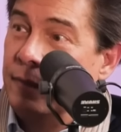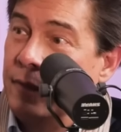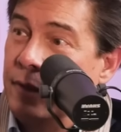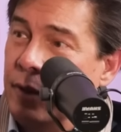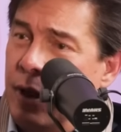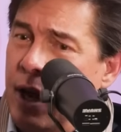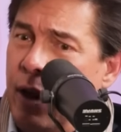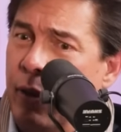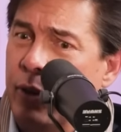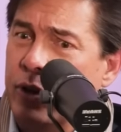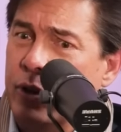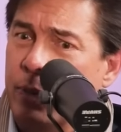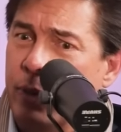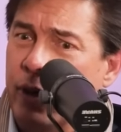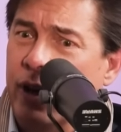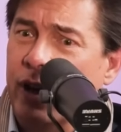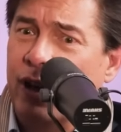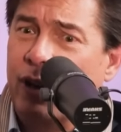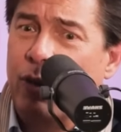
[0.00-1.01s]
So how would you
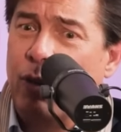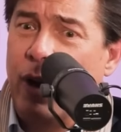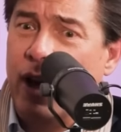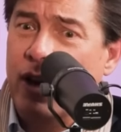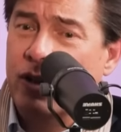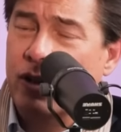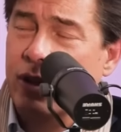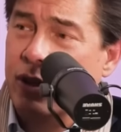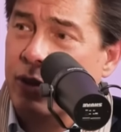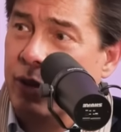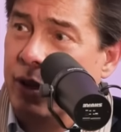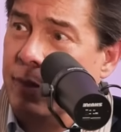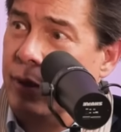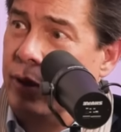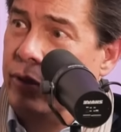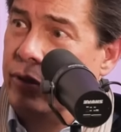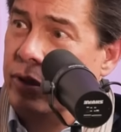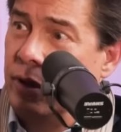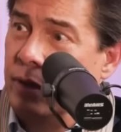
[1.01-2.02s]
put an equation to an
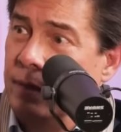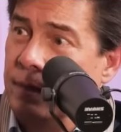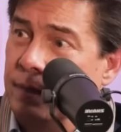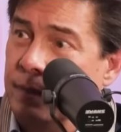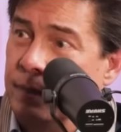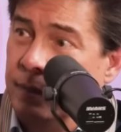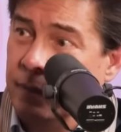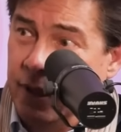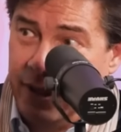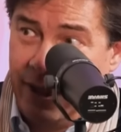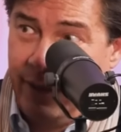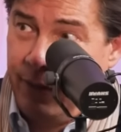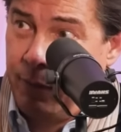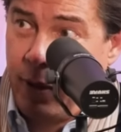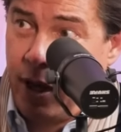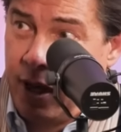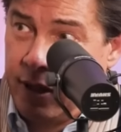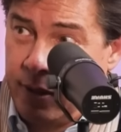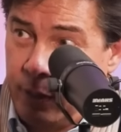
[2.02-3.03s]
emotion? Is it even
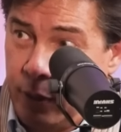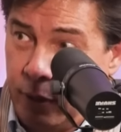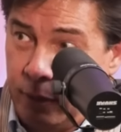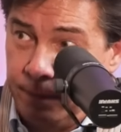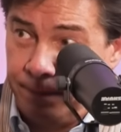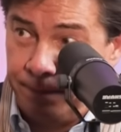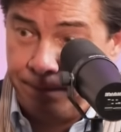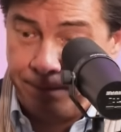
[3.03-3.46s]
possible?